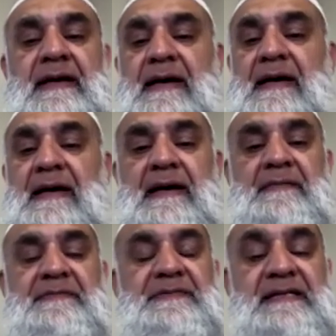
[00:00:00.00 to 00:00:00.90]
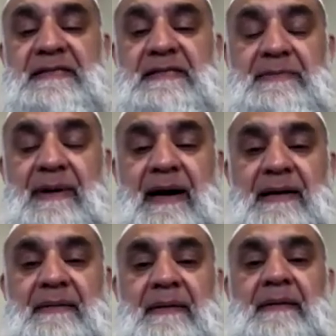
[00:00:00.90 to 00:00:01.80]
uh, Frances
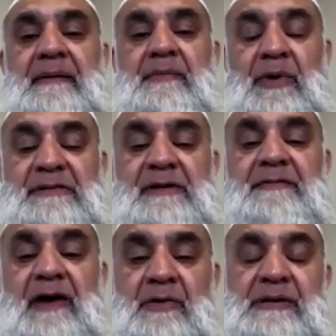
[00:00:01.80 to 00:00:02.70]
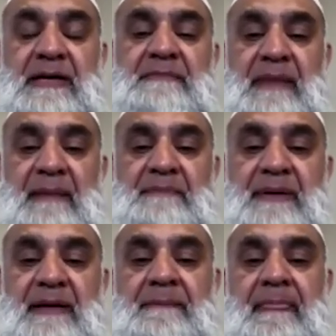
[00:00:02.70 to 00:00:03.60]
Baard, was a founding
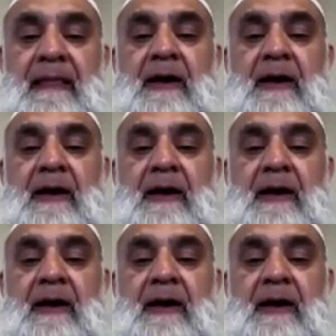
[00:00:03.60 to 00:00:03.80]
member